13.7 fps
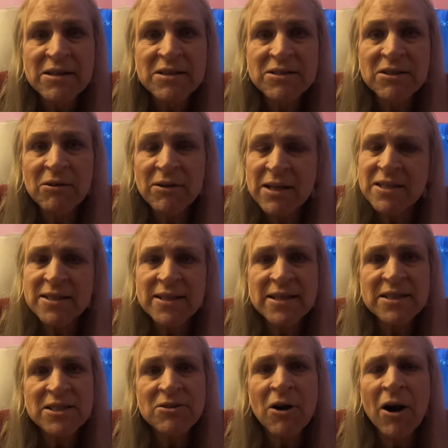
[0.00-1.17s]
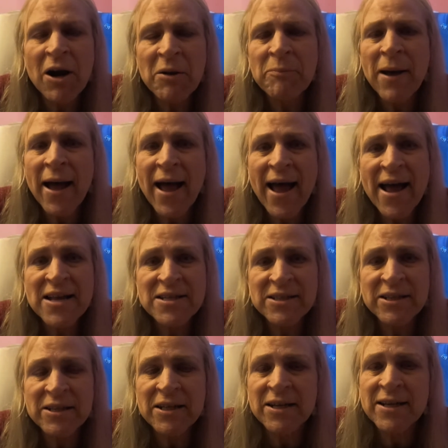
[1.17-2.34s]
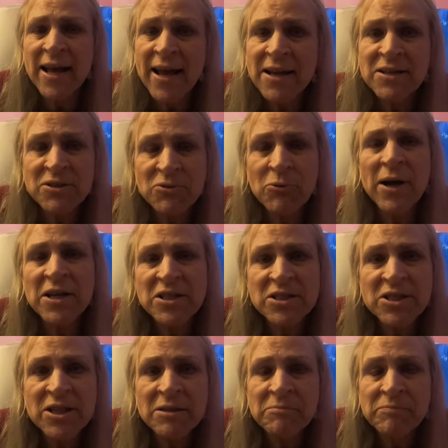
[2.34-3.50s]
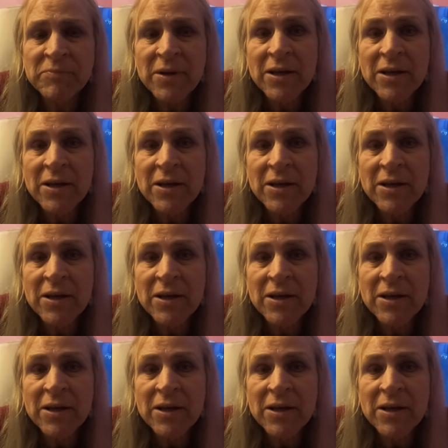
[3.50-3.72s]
So let's get started by asking today's question.